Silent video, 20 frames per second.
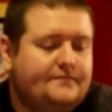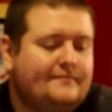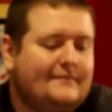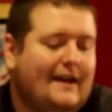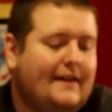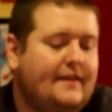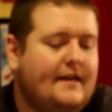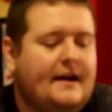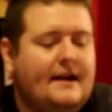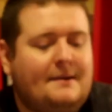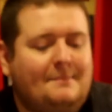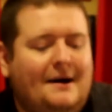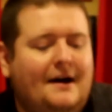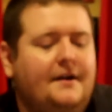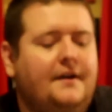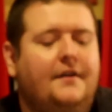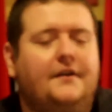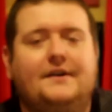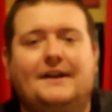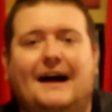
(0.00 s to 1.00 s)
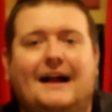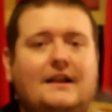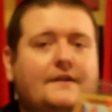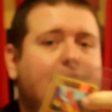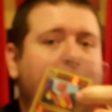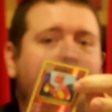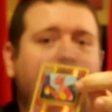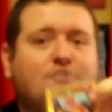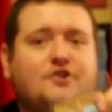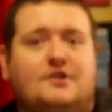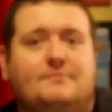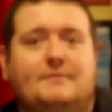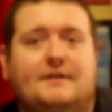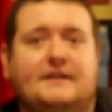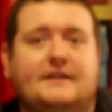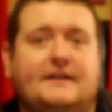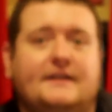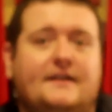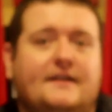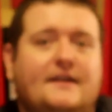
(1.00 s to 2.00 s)
And then about another $1 for the
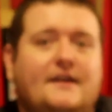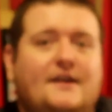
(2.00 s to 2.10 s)
Charmeleon.